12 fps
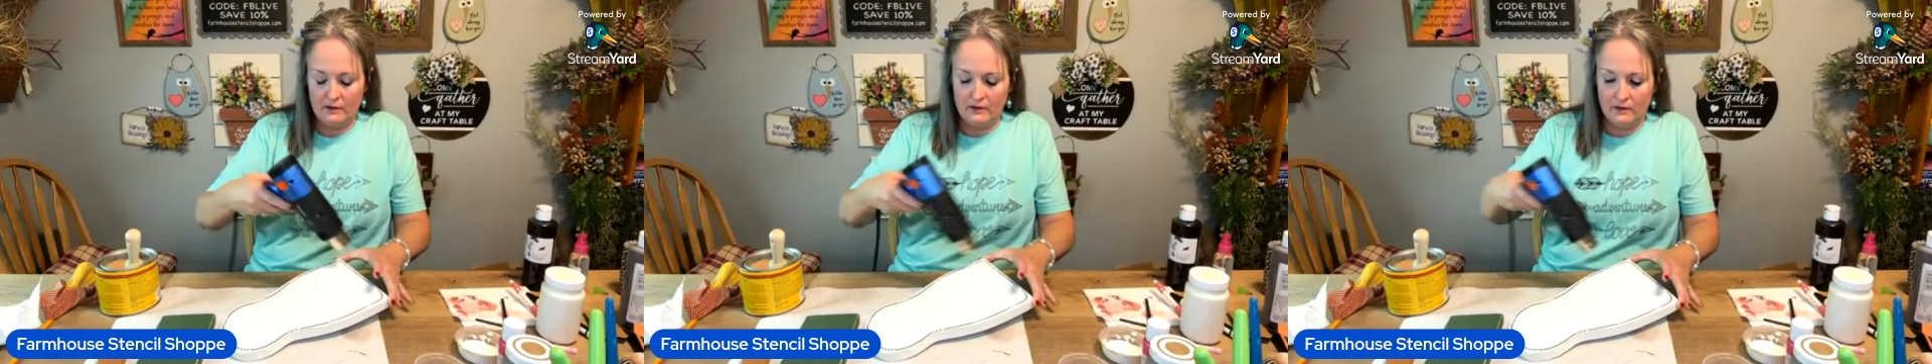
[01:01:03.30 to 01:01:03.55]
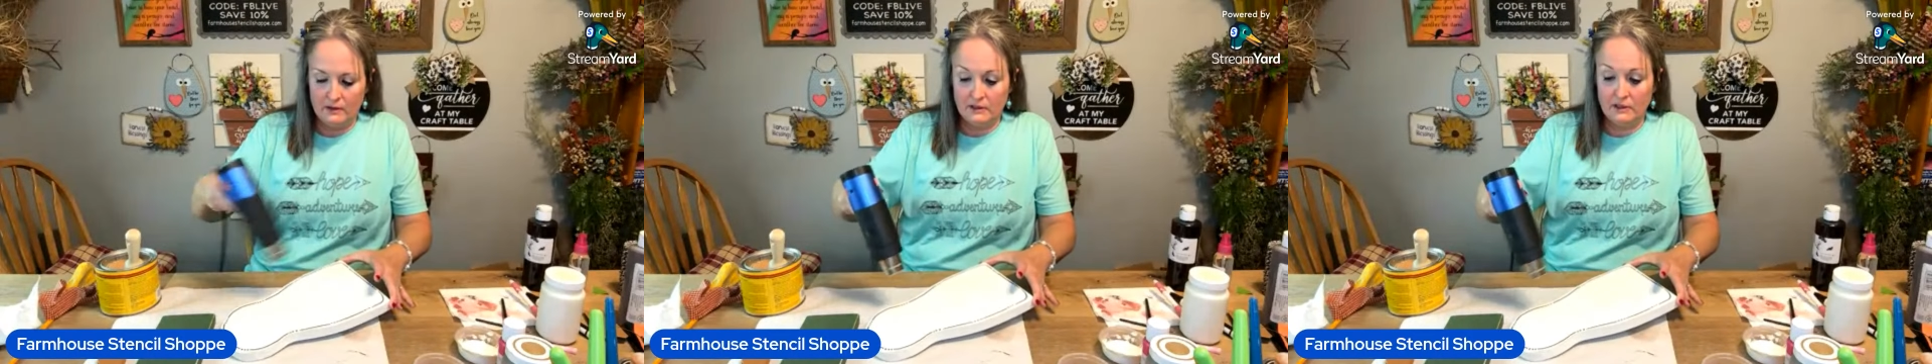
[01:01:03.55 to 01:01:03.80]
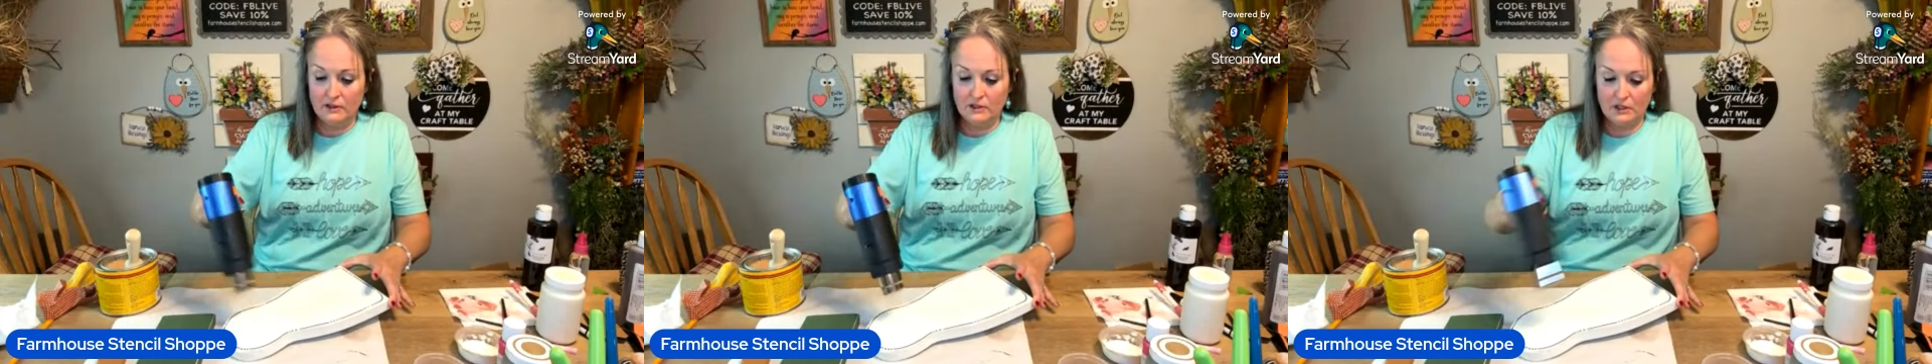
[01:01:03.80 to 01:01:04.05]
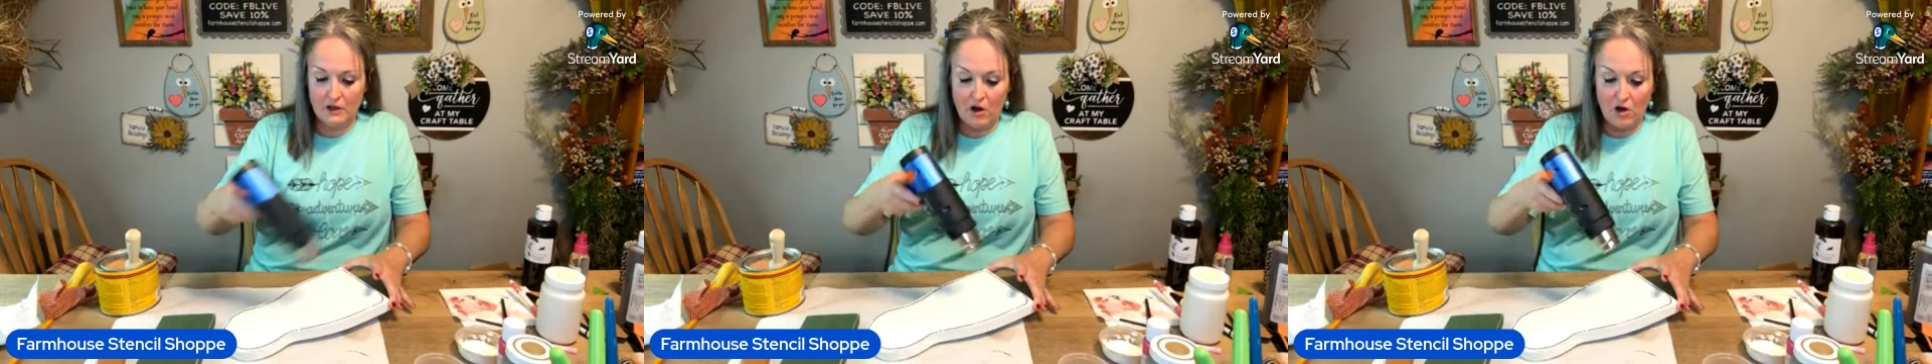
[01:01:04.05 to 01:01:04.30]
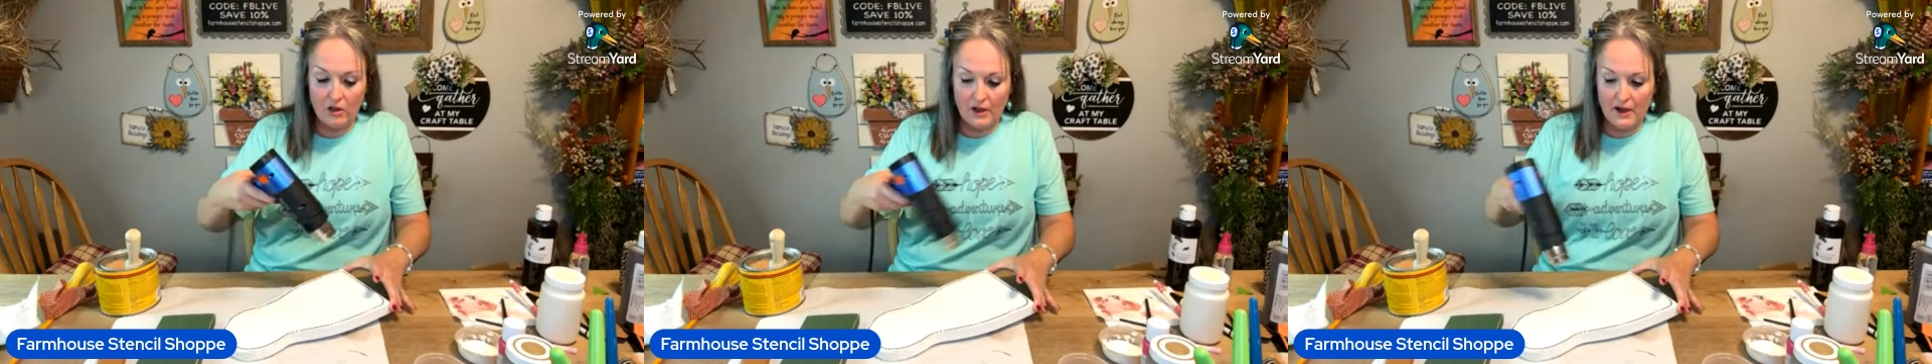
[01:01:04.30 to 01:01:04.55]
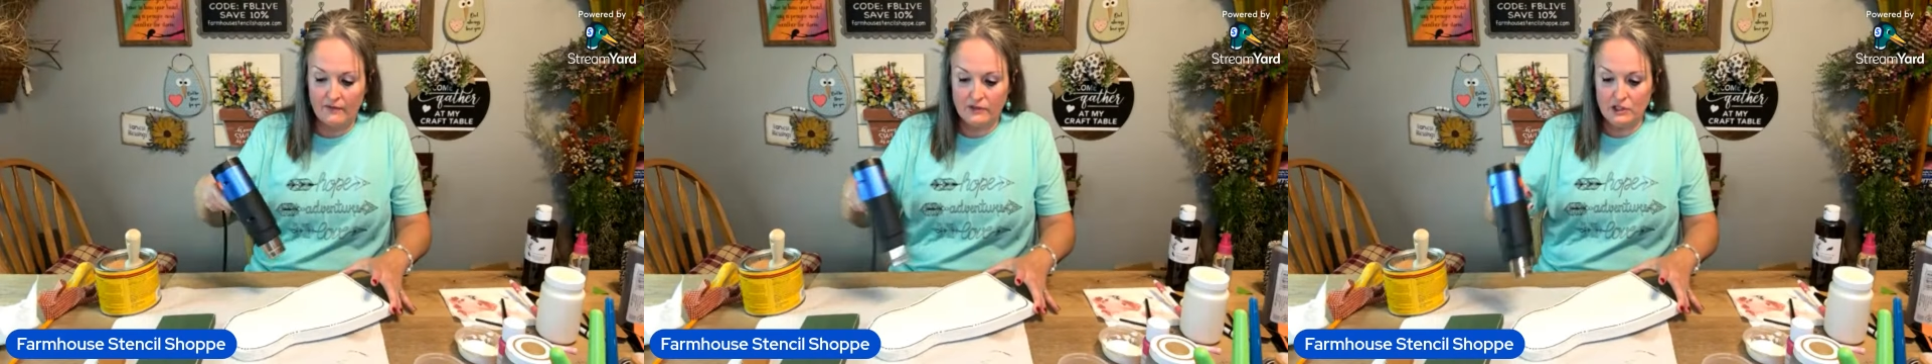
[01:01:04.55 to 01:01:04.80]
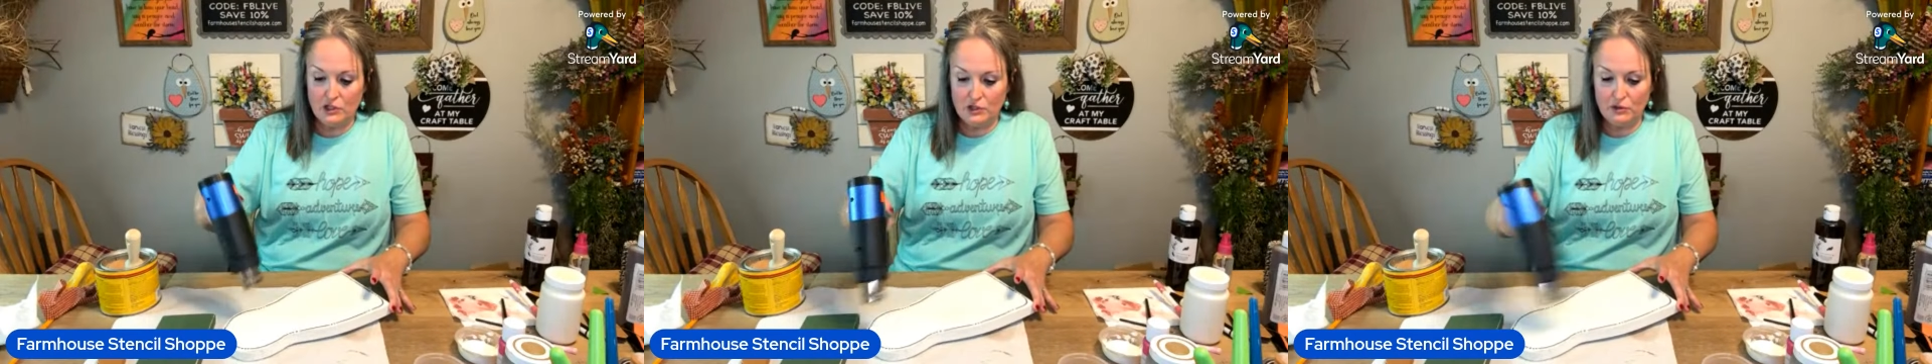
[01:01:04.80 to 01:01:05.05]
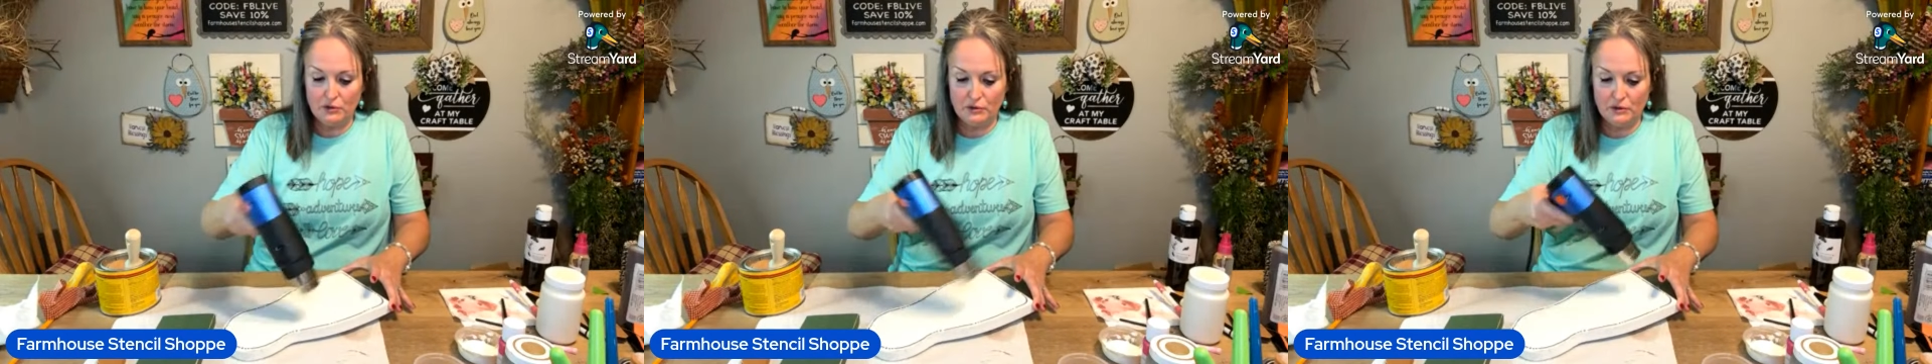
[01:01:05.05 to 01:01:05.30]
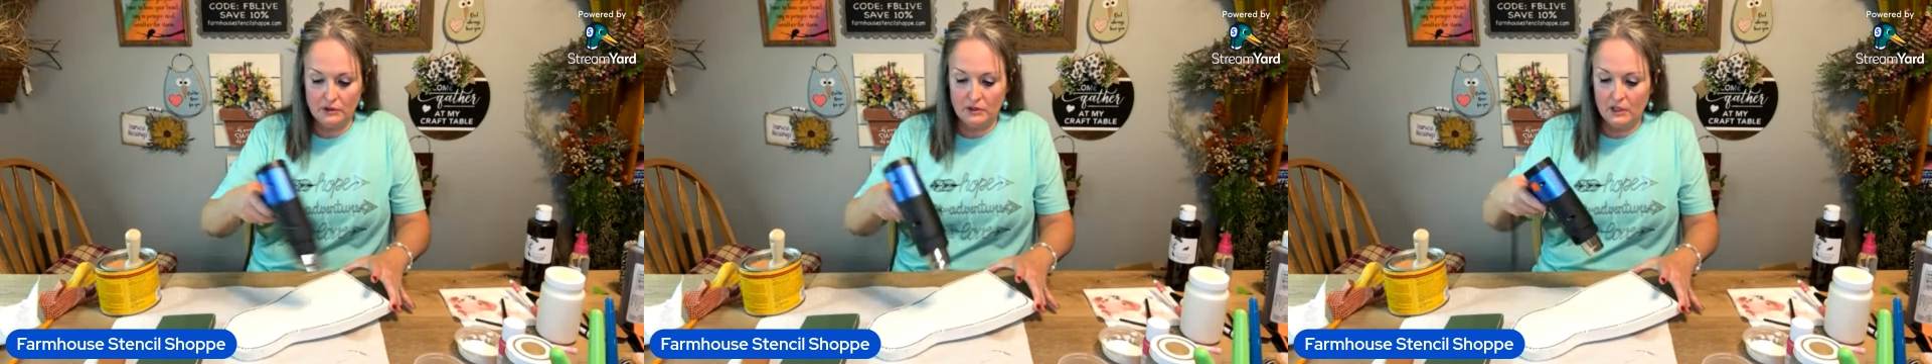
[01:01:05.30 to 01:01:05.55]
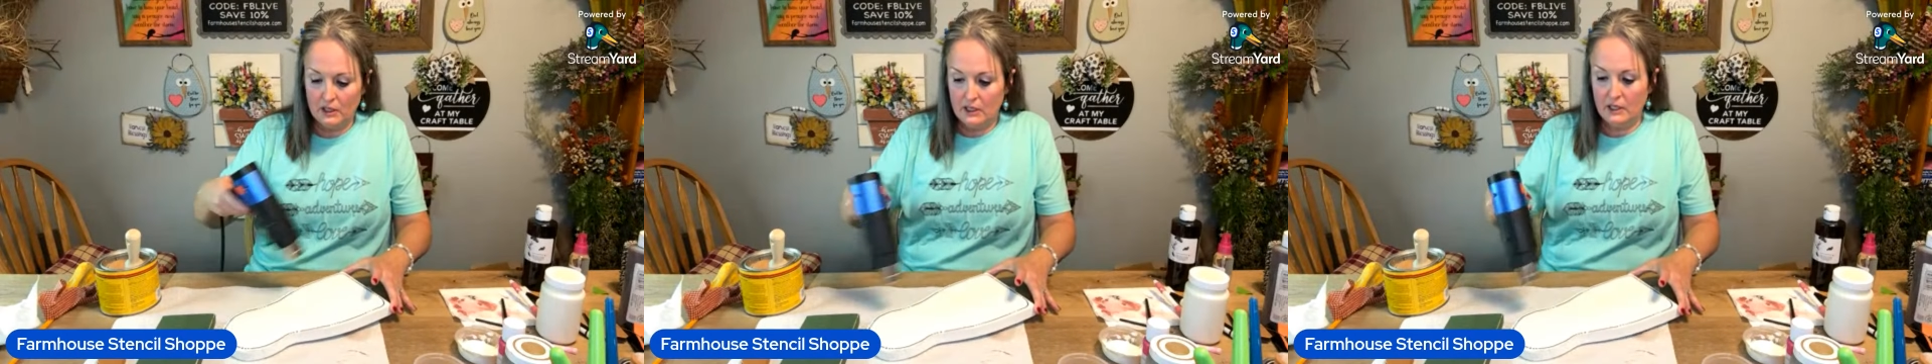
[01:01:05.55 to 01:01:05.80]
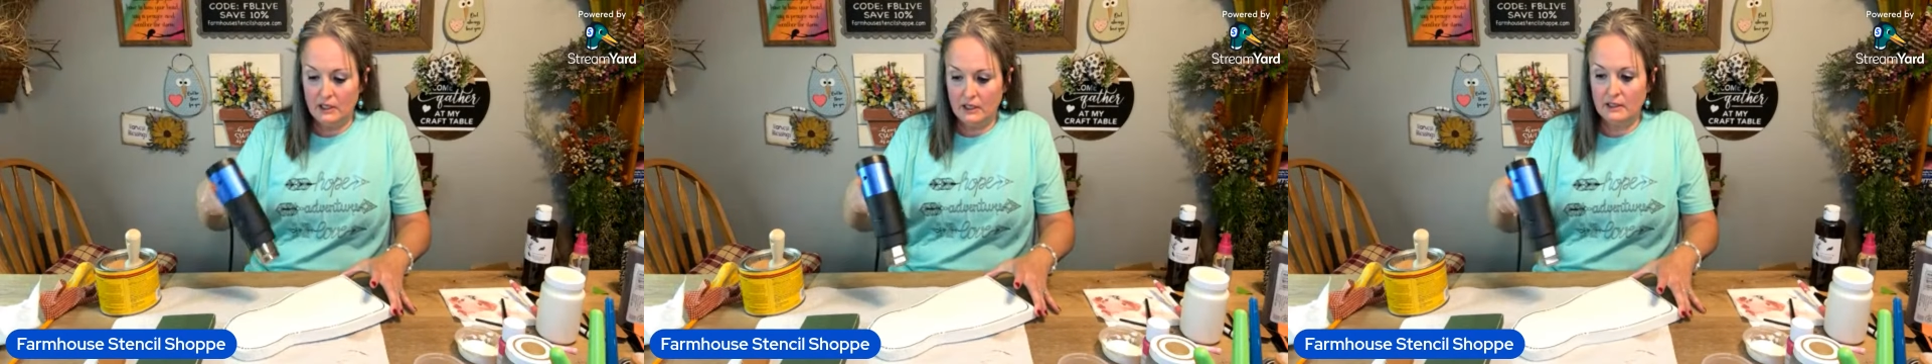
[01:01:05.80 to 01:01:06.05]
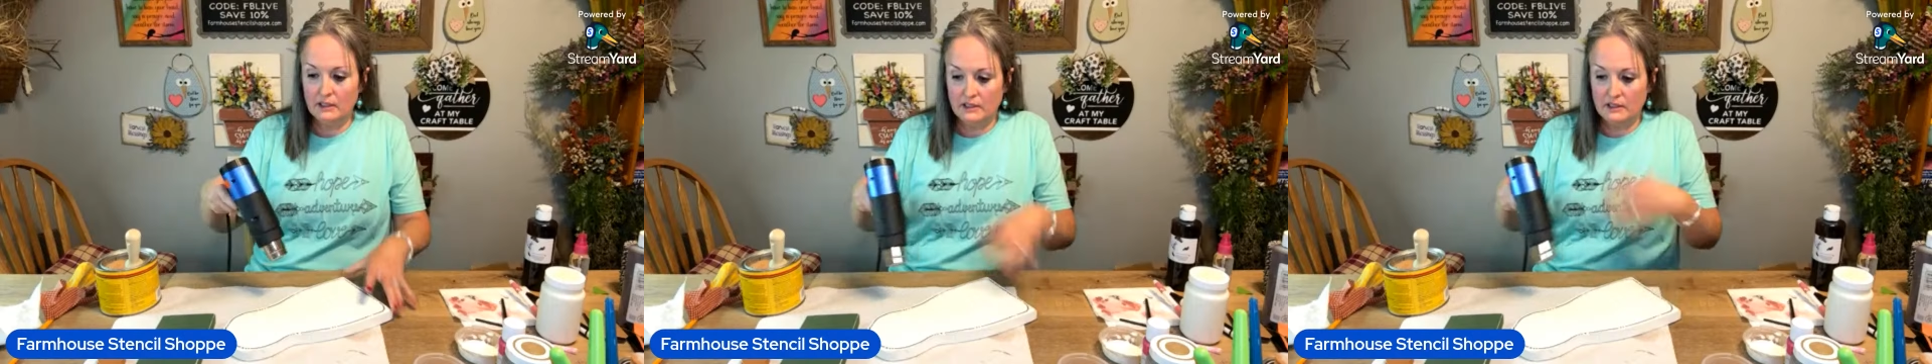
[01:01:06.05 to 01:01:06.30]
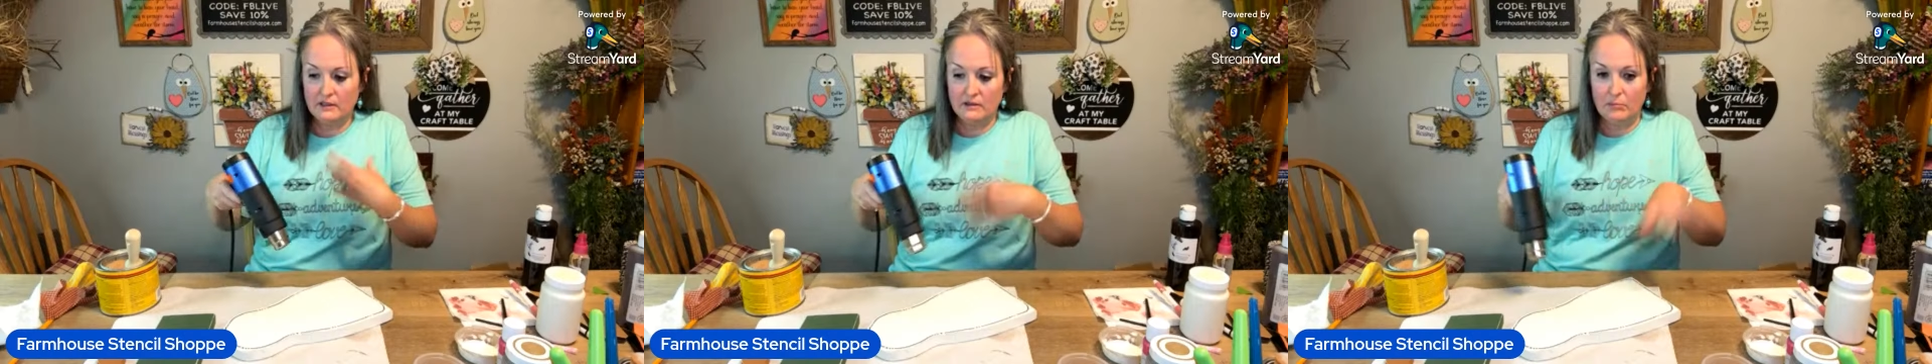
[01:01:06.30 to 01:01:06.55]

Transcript: Seriously, all I have to do is